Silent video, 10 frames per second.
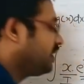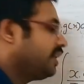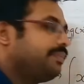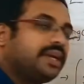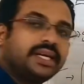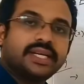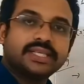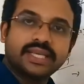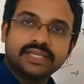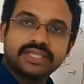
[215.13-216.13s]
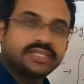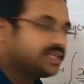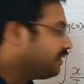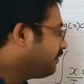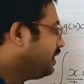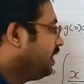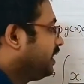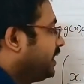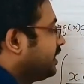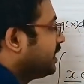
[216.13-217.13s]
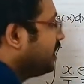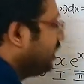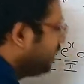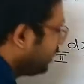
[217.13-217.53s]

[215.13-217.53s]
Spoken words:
we are keeping it as x itself. Integral e